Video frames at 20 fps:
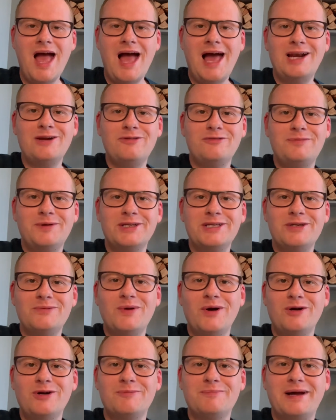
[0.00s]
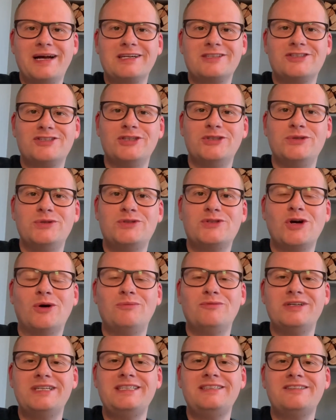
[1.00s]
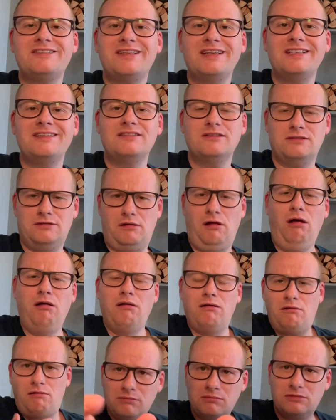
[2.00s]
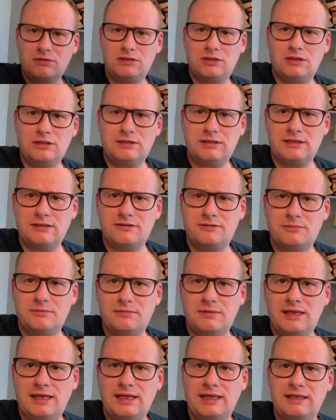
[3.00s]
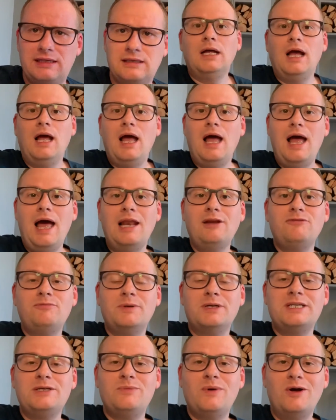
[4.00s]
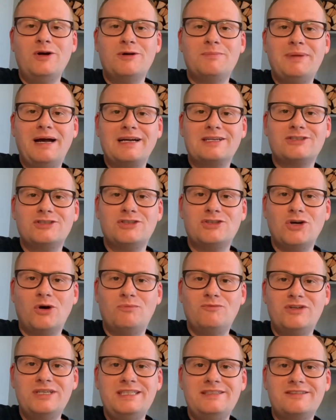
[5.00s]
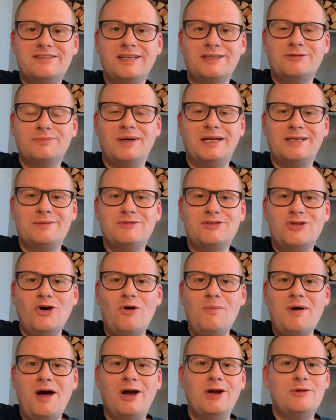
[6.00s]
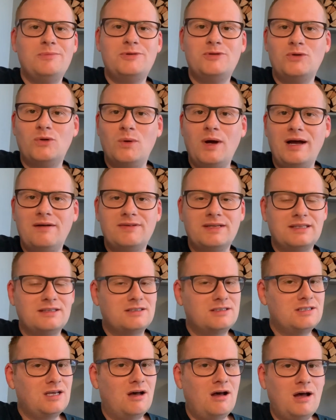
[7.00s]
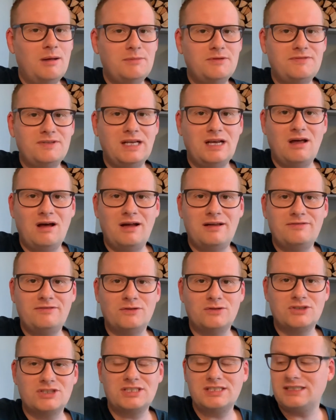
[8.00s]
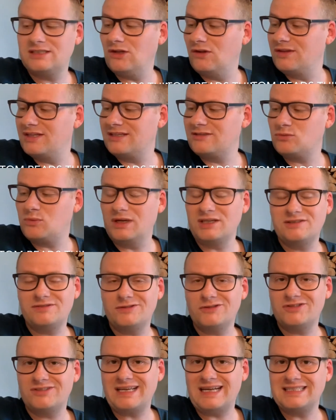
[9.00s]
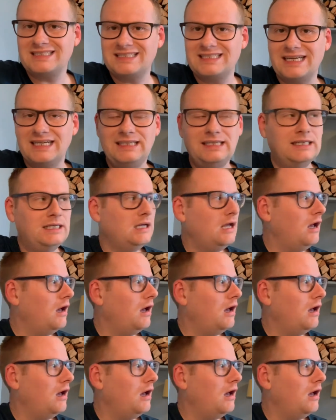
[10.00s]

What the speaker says: Hello everybody, welcome back to Tom Reads Things. Goodness me. Hello everybody, welcome back to Tom Reads Things. My name's Tom. I hope you're all having the time of your life on this wonderful Saturday.